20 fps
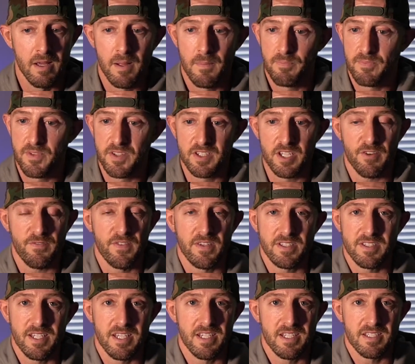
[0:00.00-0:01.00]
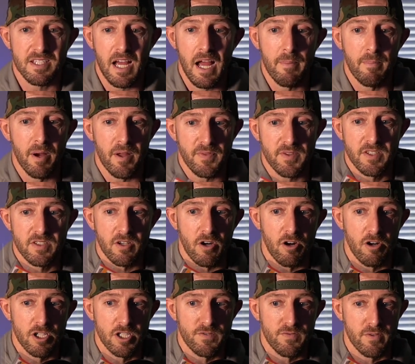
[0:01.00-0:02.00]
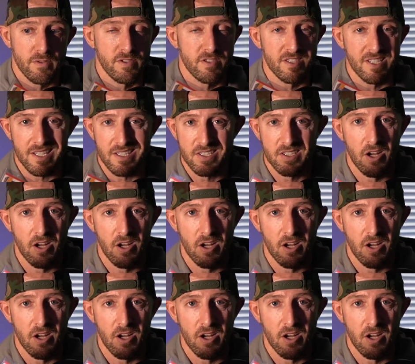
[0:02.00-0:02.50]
The difference is I bought these cards for $6,